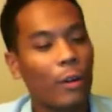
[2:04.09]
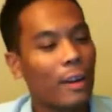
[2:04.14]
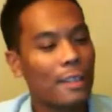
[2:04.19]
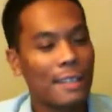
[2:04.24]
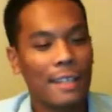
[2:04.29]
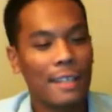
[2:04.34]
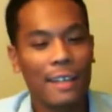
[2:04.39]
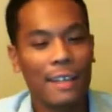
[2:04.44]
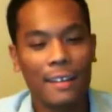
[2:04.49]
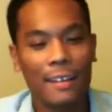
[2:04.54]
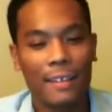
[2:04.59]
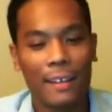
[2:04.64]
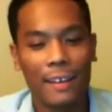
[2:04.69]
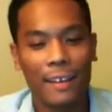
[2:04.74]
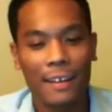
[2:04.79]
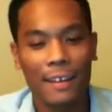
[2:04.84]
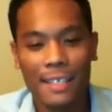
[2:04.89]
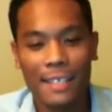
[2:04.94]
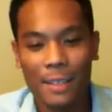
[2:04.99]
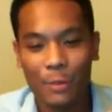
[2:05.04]
I say anything
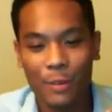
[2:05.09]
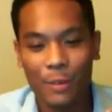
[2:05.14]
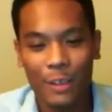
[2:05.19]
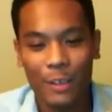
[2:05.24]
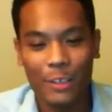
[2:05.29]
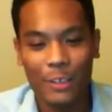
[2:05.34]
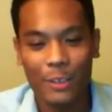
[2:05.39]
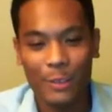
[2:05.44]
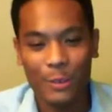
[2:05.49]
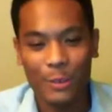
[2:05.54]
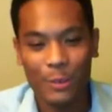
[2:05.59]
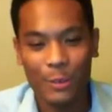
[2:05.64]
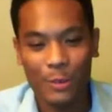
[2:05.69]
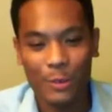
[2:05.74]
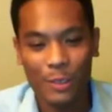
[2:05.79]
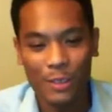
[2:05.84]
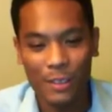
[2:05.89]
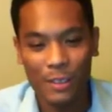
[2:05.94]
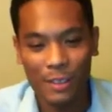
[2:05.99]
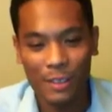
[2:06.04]
else, I want to
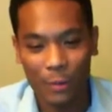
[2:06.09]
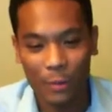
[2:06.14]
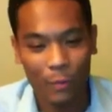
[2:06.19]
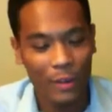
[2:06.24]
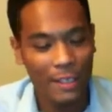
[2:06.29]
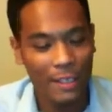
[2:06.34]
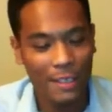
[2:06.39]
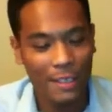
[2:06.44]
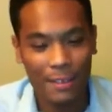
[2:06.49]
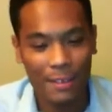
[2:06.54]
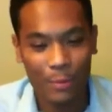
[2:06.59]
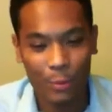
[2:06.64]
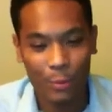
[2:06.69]
introduce the rest of the